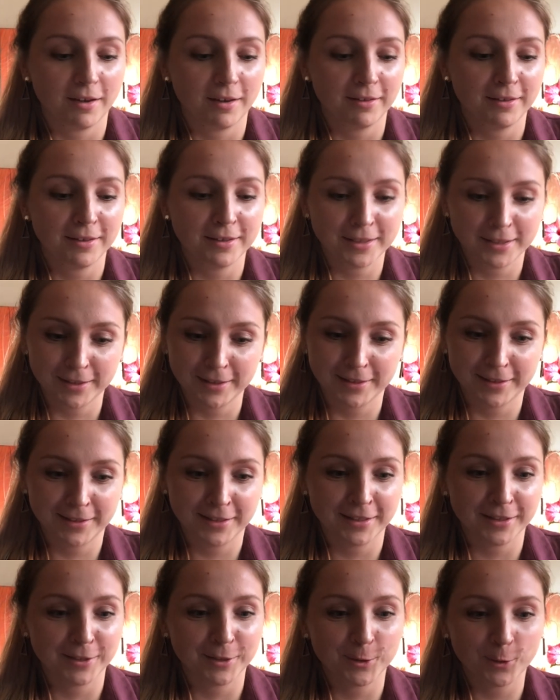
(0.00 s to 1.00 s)
This
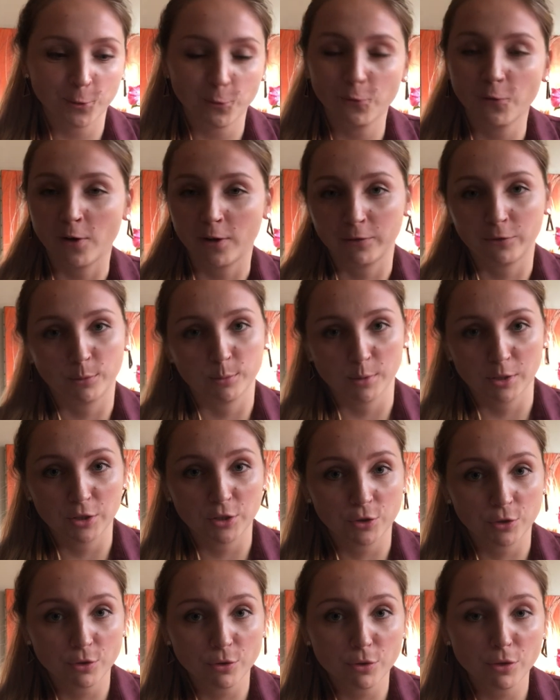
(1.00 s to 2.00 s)
is so far from the
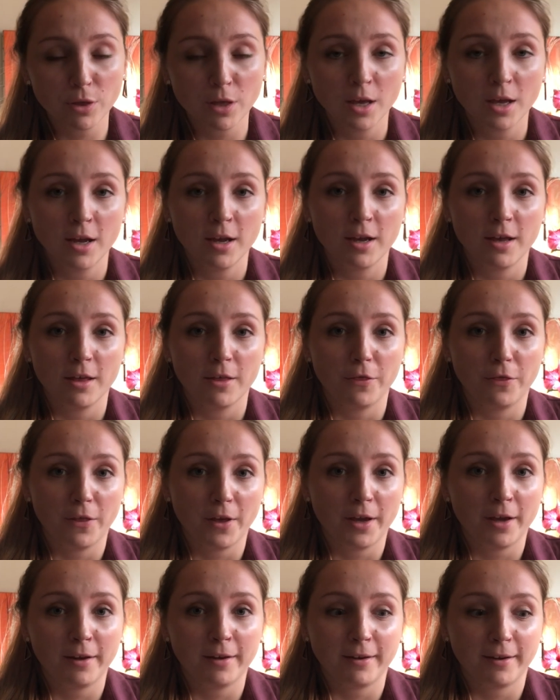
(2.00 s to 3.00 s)
truth
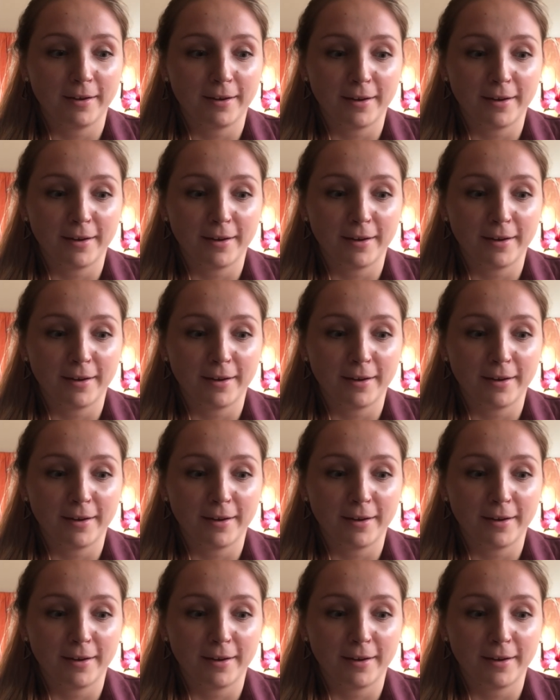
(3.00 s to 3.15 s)
that